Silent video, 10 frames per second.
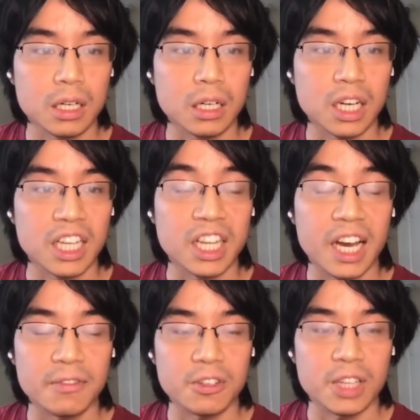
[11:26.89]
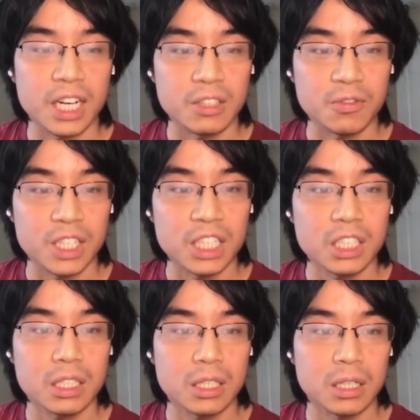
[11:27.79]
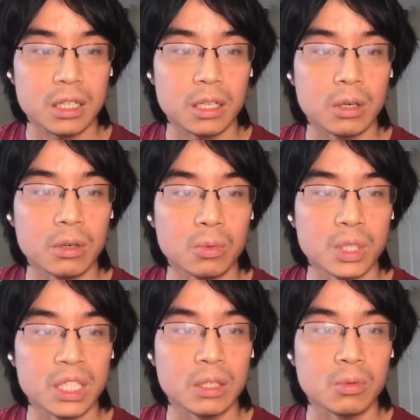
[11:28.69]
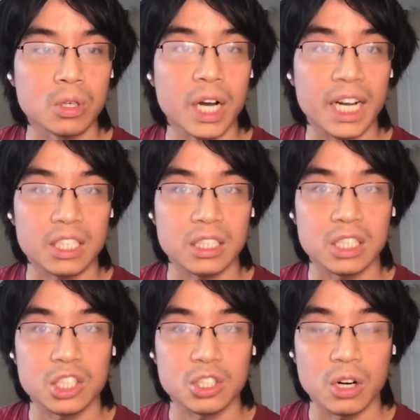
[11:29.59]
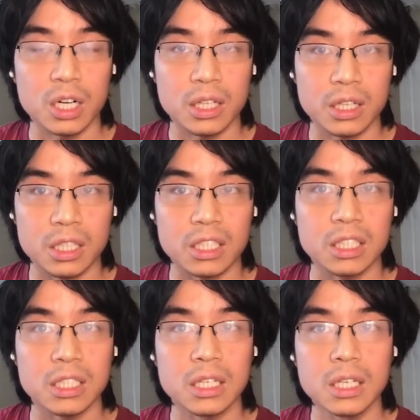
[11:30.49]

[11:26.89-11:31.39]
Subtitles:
And after that is finished, we will actually start the